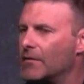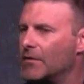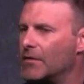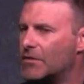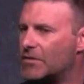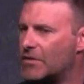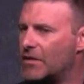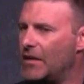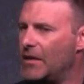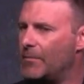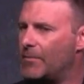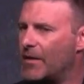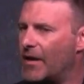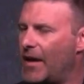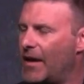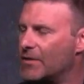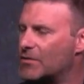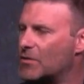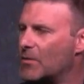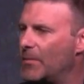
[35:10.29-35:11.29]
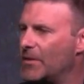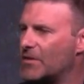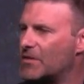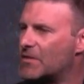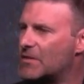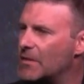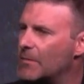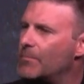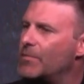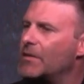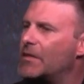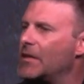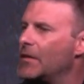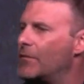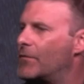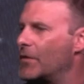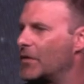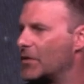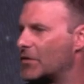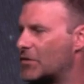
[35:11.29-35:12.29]
the sheep, and I had so much sympathy
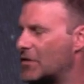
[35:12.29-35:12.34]
for the